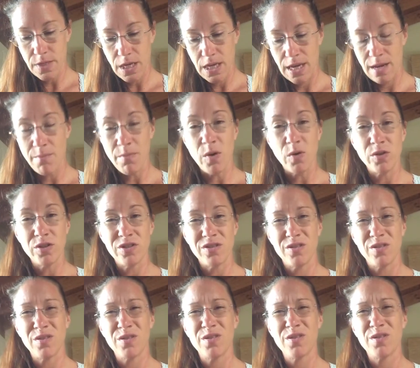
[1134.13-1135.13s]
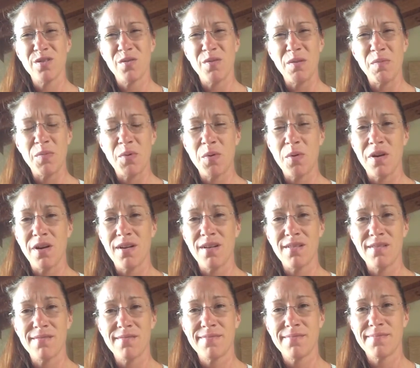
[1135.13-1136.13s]
Emotions are so
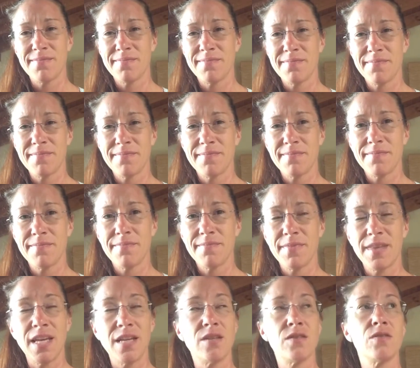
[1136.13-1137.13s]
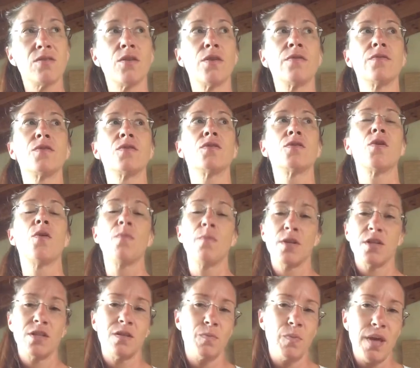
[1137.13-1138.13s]
important. They deserve so
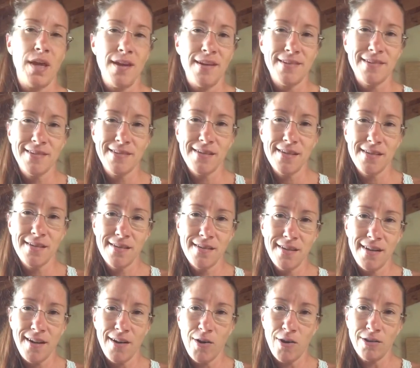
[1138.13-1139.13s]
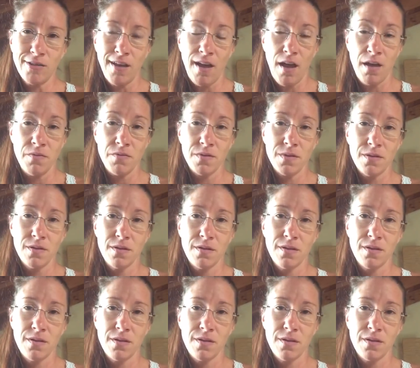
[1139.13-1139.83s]
much space in our lives.